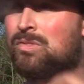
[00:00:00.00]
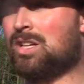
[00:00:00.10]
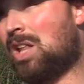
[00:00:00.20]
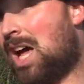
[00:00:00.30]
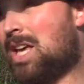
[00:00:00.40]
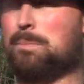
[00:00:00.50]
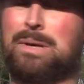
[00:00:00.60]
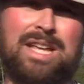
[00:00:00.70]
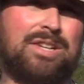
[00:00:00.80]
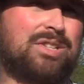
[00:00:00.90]
client
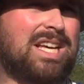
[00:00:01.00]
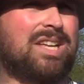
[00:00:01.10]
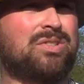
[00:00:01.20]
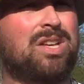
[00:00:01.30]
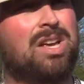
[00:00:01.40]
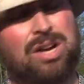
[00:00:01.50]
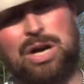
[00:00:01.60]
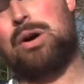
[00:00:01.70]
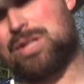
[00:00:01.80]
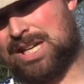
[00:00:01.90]
pattern tests,
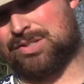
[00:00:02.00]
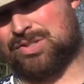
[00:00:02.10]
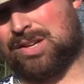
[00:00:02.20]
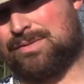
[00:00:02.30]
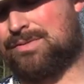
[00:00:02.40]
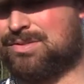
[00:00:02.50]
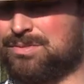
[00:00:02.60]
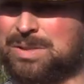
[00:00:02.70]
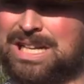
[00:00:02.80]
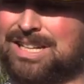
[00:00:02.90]
all that good stuff.
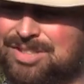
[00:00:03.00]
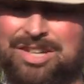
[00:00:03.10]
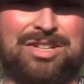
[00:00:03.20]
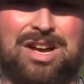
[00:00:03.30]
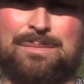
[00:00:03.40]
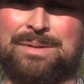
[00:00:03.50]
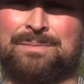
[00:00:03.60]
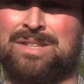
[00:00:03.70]
We got a ton coming.